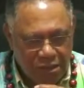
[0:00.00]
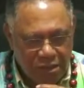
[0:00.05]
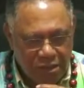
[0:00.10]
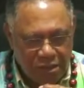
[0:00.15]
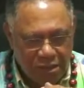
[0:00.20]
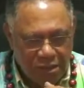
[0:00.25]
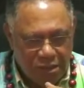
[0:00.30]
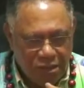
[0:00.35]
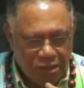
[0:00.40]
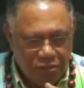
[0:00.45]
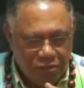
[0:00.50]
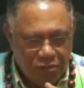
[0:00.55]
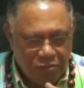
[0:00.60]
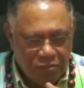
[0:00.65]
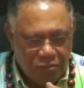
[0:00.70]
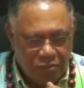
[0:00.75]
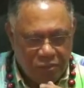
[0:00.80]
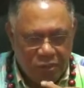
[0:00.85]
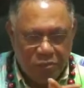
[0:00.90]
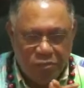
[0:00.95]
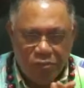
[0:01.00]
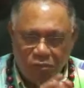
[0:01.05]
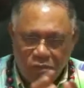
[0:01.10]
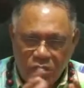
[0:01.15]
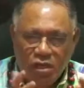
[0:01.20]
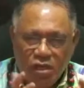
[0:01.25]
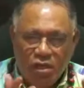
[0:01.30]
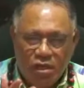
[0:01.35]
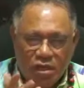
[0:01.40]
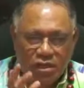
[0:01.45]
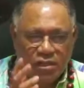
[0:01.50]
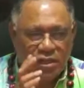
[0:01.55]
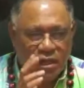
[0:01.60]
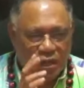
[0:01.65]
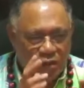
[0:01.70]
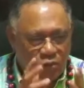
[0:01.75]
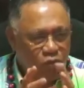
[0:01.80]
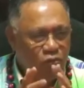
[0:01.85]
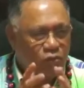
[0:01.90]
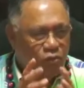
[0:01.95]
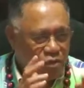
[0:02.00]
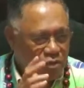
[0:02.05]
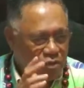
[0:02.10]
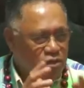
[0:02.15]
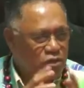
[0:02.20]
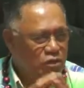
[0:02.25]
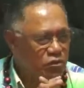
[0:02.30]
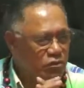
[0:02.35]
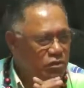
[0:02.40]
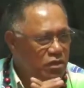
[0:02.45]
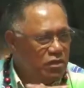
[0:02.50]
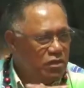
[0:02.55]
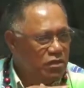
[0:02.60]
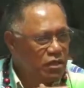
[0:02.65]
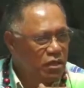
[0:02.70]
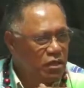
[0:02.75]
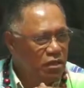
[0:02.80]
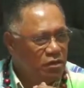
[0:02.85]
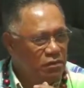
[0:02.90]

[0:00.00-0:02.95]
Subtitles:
were people who that look for excuses that